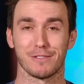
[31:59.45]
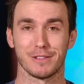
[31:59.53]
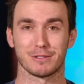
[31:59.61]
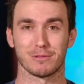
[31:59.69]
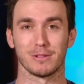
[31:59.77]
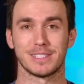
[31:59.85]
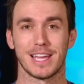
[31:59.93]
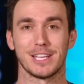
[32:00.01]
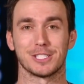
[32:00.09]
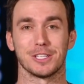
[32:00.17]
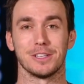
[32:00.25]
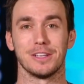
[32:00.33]
this
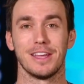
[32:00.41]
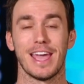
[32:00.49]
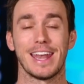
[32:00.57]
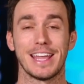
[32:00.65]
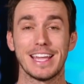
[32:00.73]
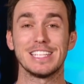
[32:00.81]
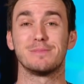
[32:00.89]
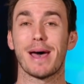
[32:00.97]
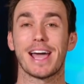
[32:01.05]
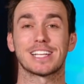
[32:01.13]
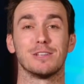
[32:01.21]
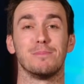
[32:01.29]
rotation, and he's
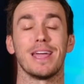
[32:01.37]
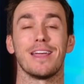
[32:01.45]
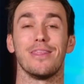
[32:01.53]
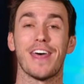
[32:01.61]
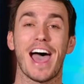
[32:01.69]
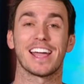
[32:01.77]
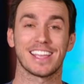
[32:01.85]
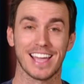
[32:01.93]
back to being that